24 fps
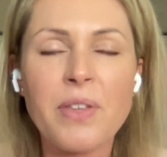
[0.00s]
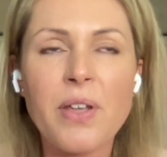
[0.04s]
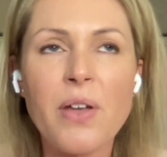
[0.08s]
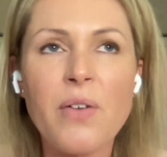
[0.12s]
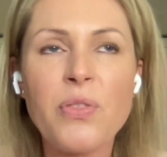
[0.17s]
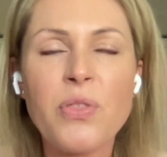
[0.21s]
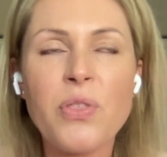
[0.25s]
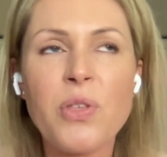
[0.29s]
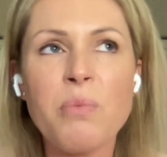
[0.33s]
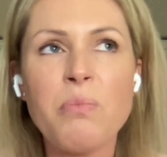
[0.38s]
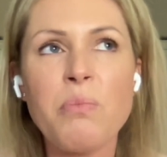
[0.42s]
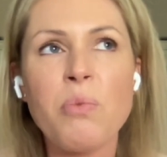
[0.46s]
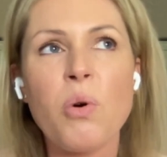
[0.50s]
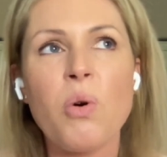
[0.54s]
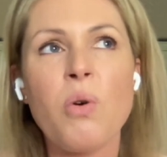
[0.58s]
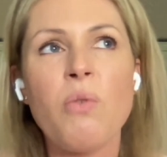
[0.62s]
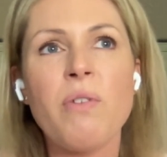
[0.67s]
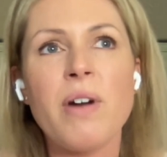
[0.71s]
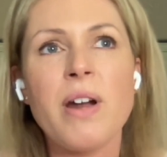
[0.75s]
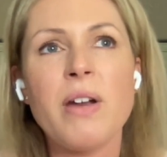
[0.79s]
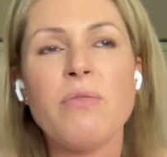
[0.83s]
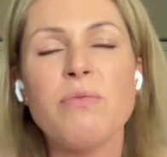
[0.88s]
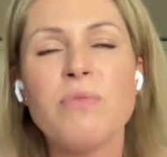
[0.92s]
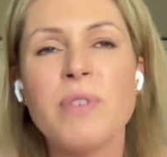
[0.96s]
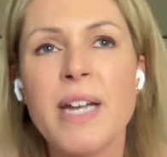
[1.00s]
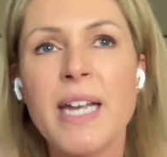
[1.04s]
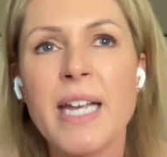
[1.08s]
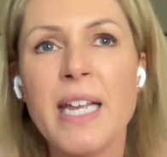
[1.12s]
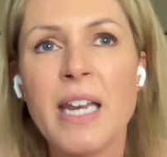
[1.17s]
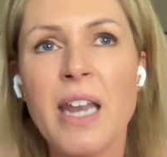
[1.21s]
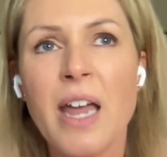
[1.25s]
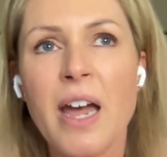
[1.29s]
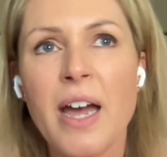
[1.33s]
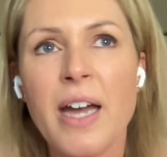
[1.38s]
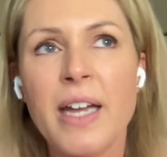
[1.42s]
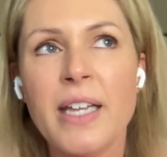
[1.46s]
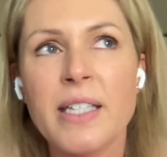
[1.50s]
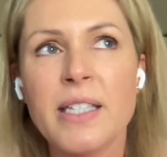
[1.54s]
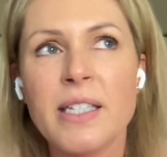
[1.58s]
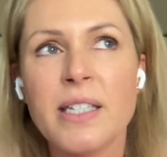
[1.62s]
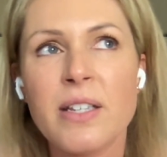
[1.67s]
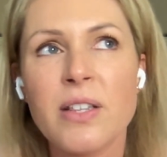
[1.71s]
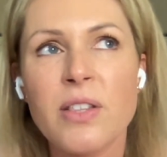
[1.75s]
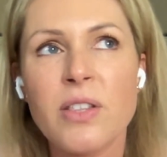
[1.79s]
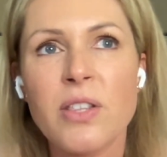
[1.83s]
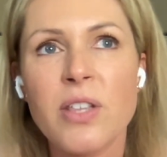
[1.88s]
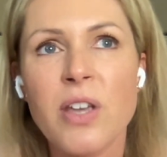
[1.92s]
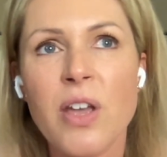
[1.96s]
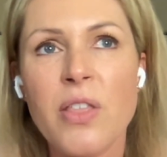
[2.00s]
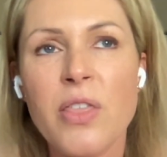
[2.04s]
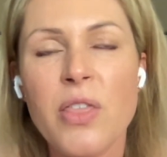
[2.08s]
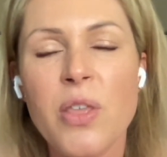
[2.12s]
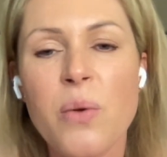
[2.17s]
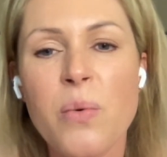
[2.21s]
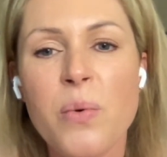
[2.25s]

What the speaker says: the more I realized that there